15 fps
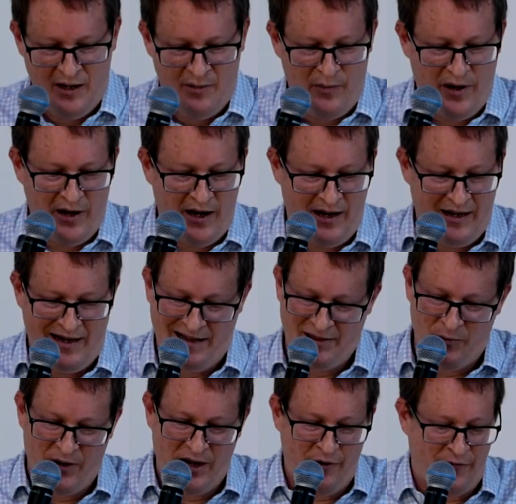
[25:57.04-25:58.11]
But
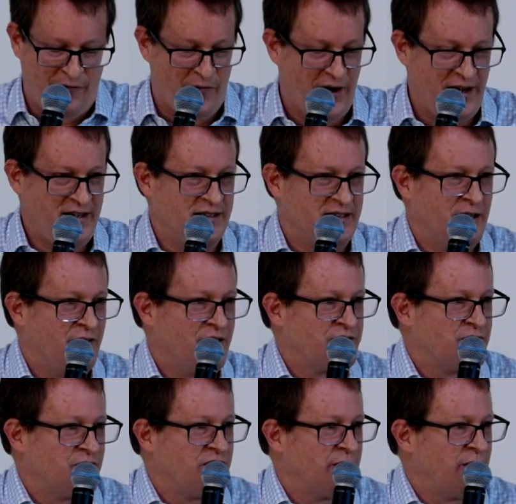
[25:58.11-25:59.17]
the way I phrased it when I was
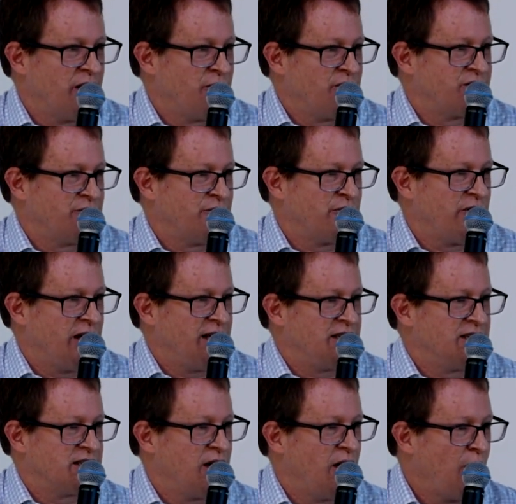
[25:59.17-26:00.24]
talking about it with some
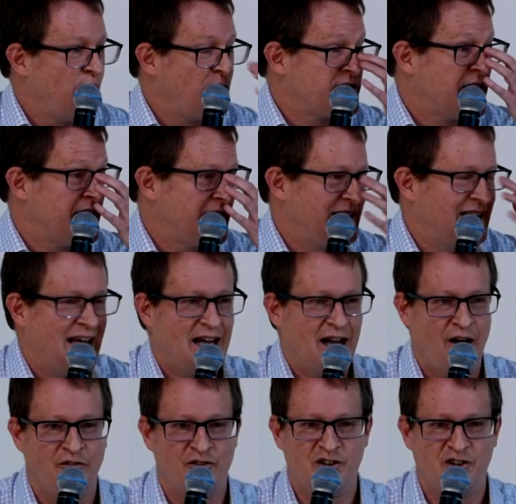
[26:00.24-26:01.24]
friends, I always had a get out of